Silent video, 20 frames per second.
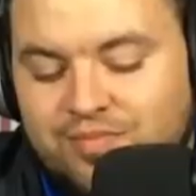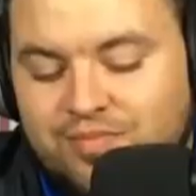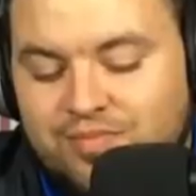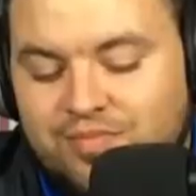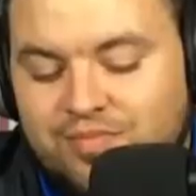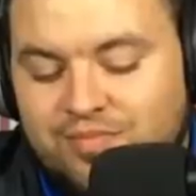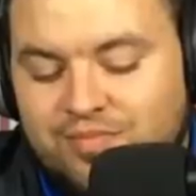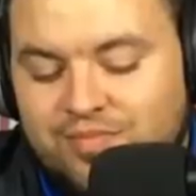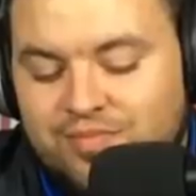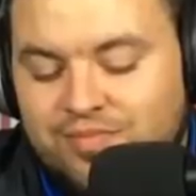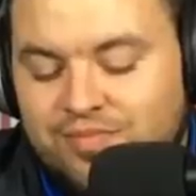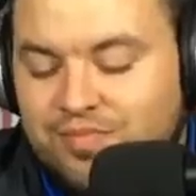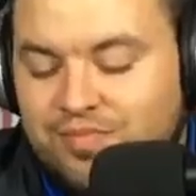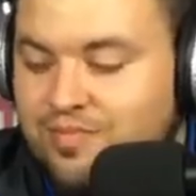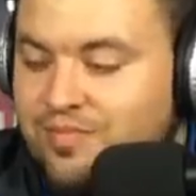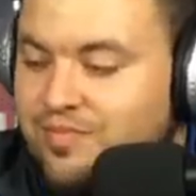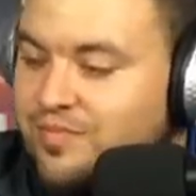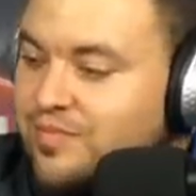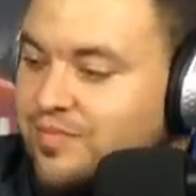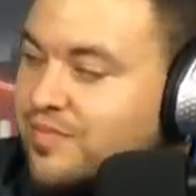
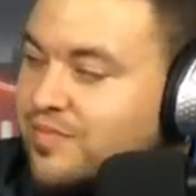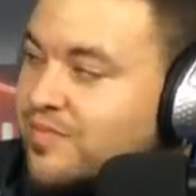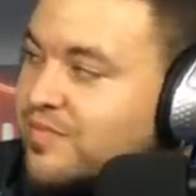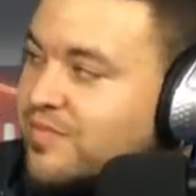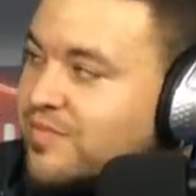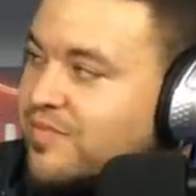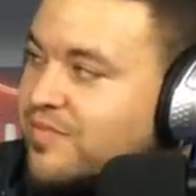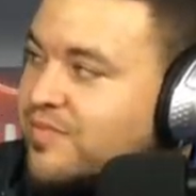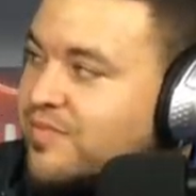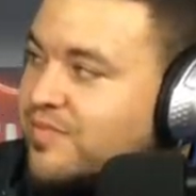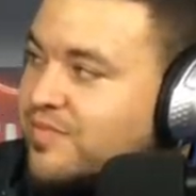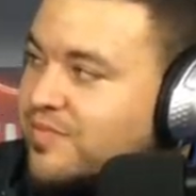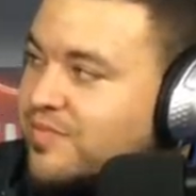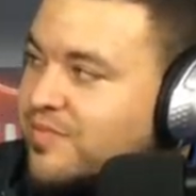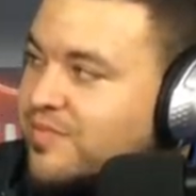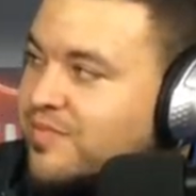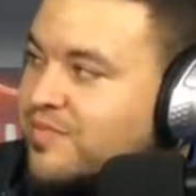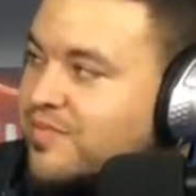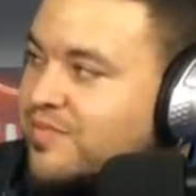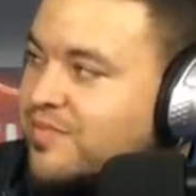
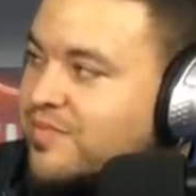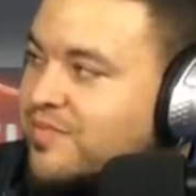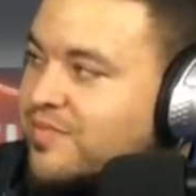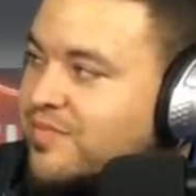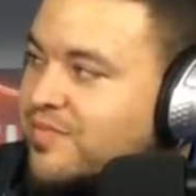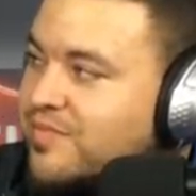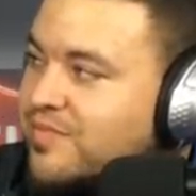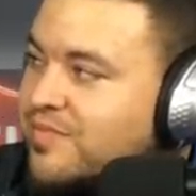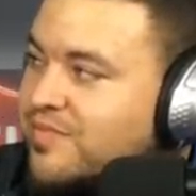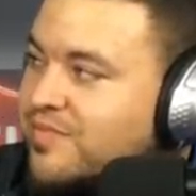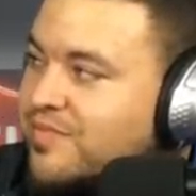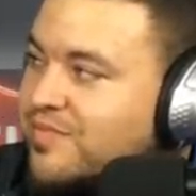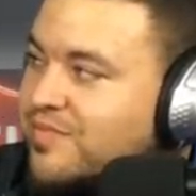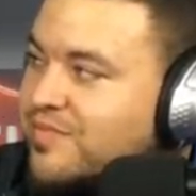(silent)